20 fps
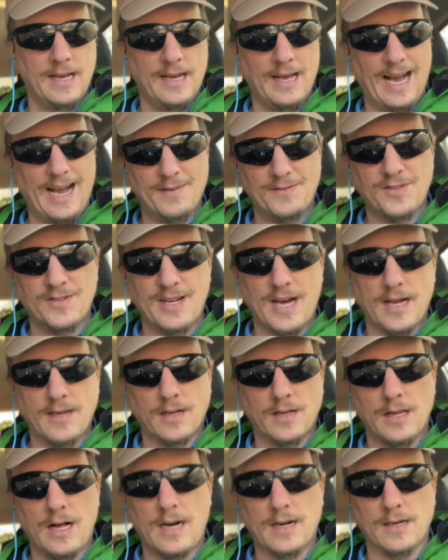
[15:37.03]
after 9
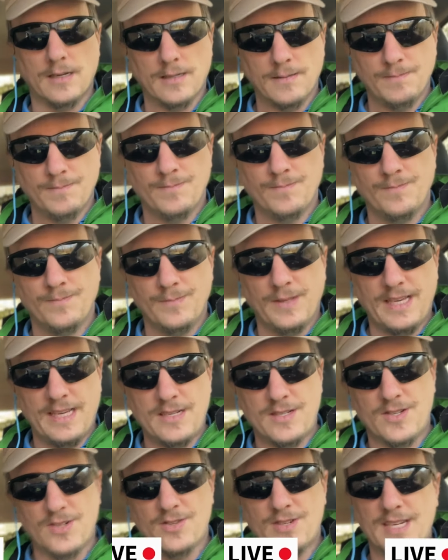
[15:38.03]
o'clock
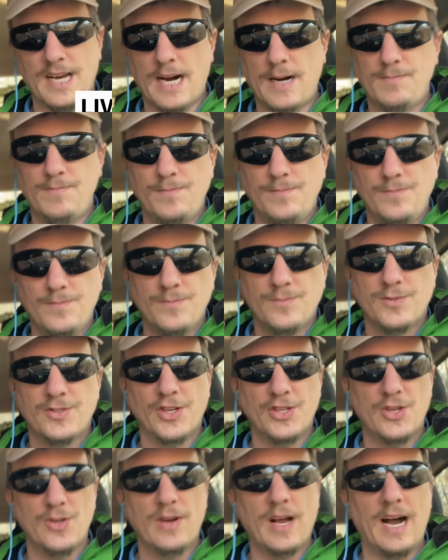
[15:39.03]
Eastern Time. So
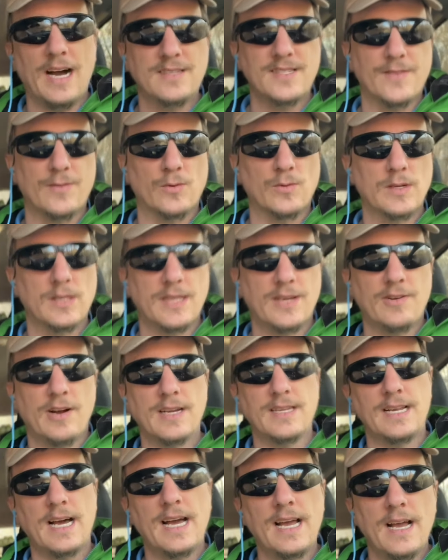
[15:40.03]
you guys have a really
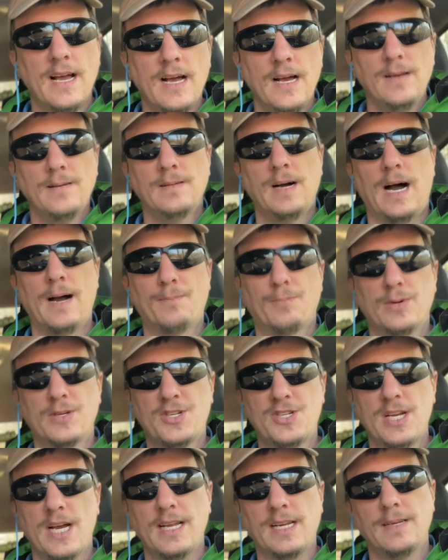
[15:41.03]
great day. I
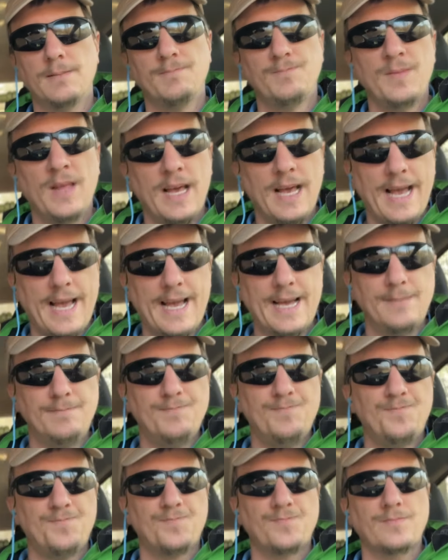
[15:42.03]
appreciate it. And
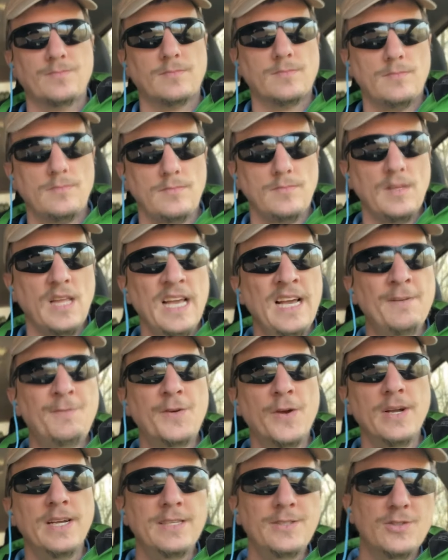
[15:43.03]
if
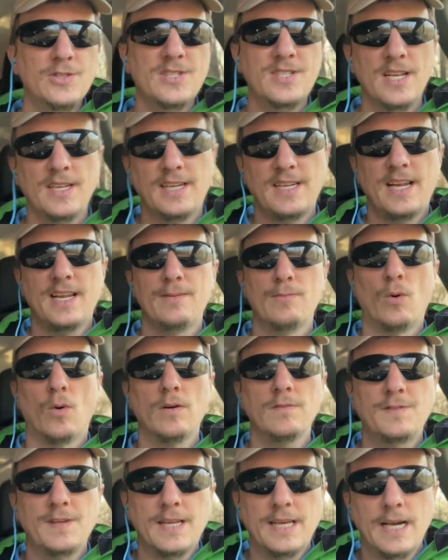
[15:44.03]
you're interested in any
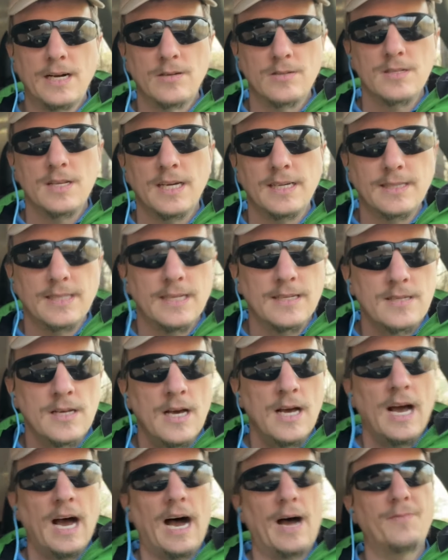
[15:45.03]
more videos like this,
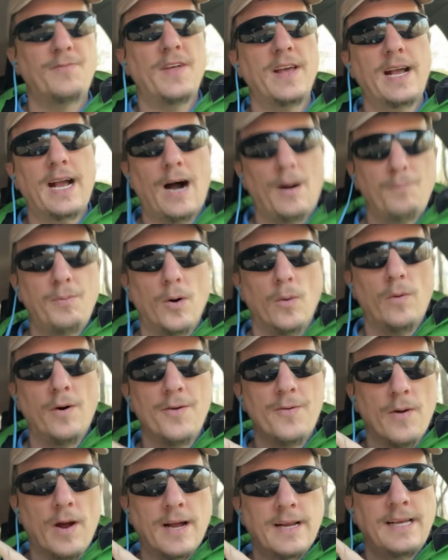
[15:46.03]
I think I'll put
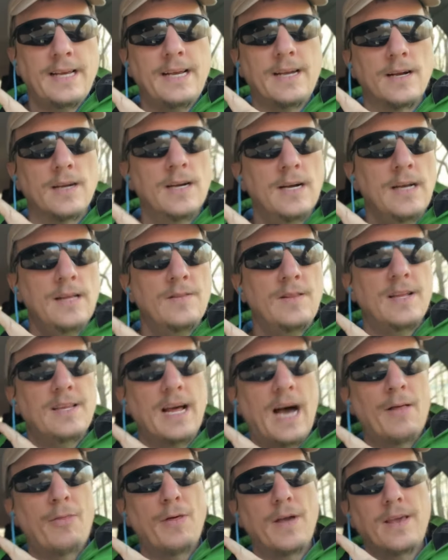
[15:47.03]
one right here that
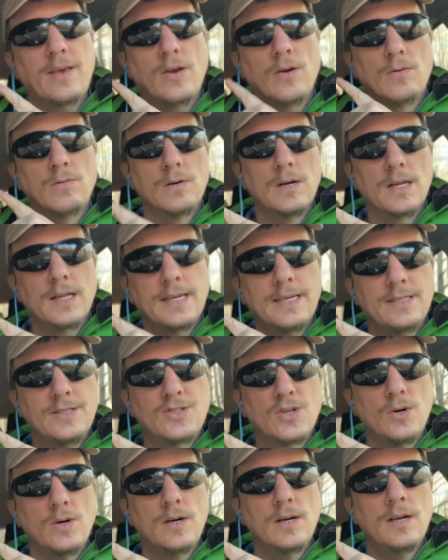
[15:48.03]
I think you'll really
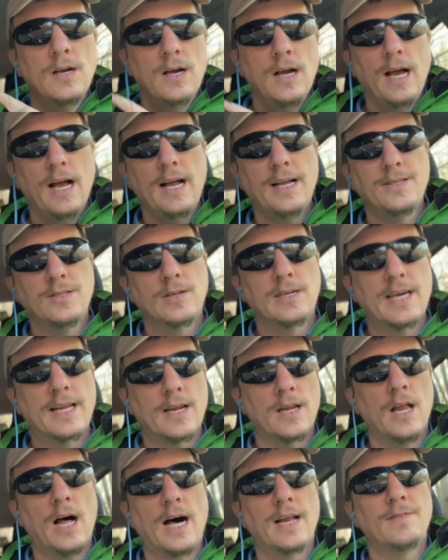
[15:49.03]
enjoy and you'll get a
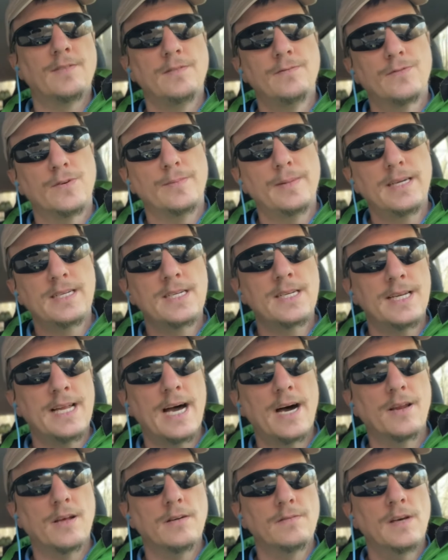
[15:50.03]
lot of information
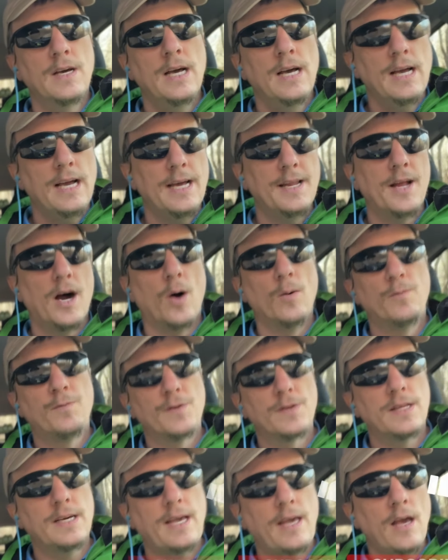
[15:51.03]
out of and
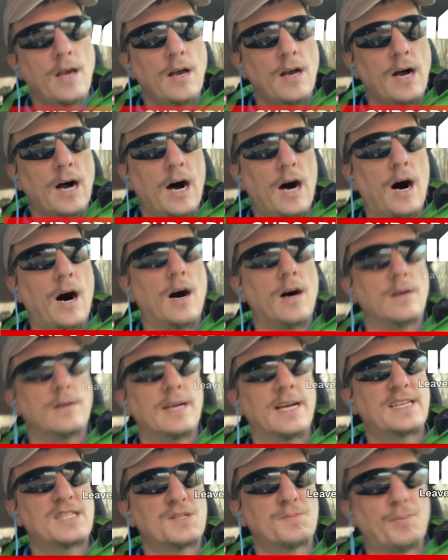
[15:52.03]
hopefully uh,
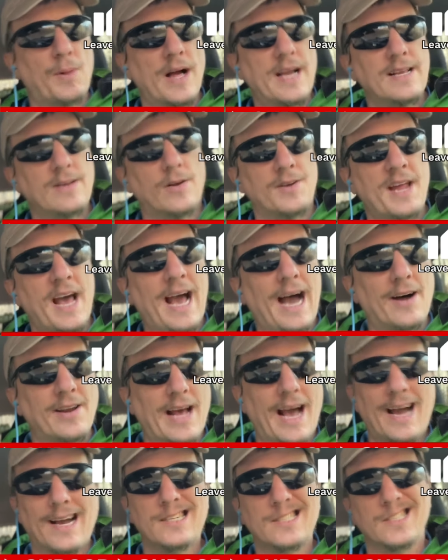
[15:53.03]
explain on how to
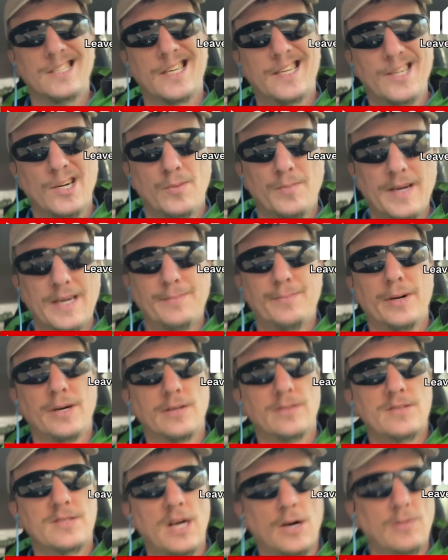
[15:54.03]
actually kill bed
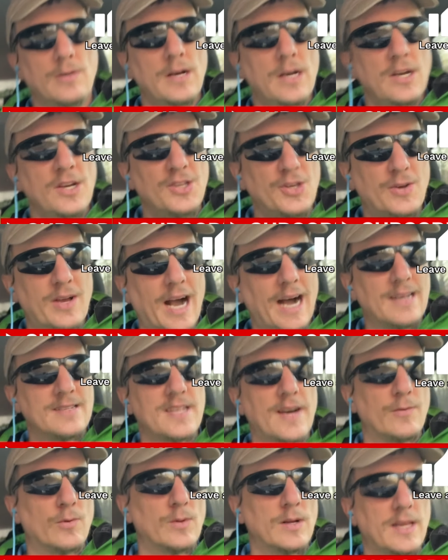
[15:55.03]
bugs. So you guys
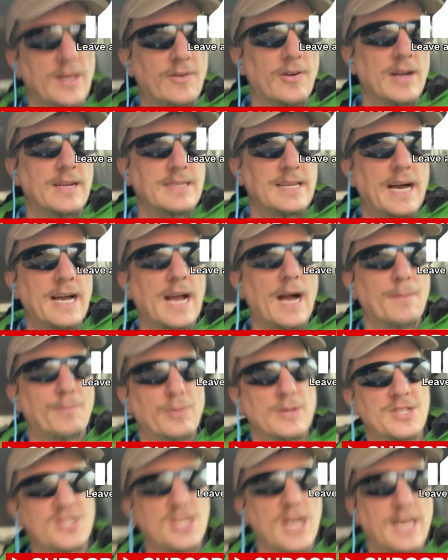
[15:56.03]
have a really great day. I
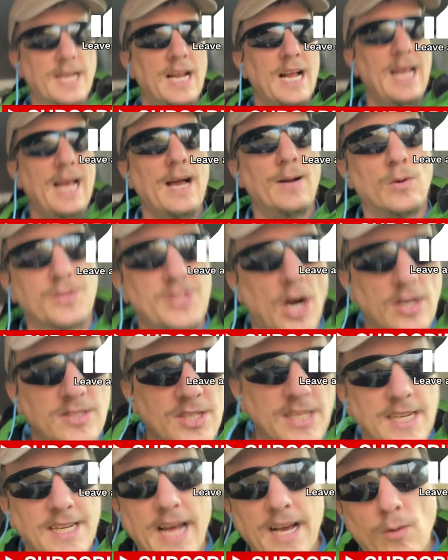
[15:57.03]
appreciate it. And we'll talk to
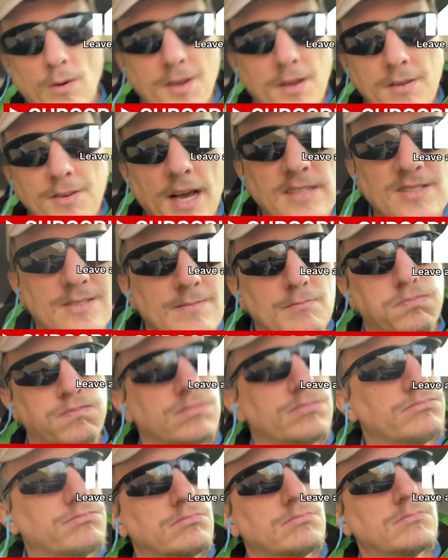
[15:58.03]
you in the next one. Next,
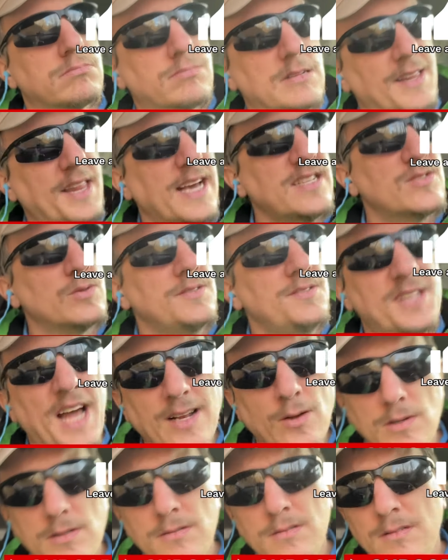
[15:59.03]
next one,
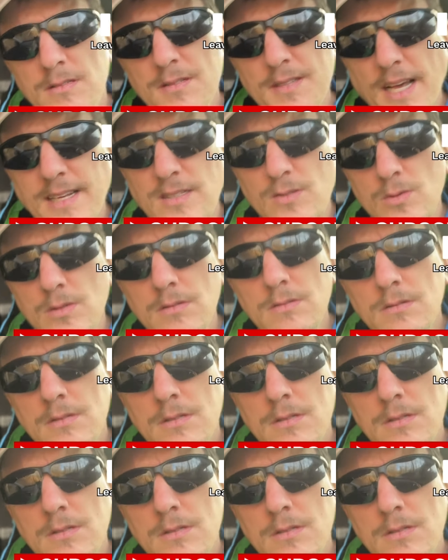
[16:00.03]
next one, next one.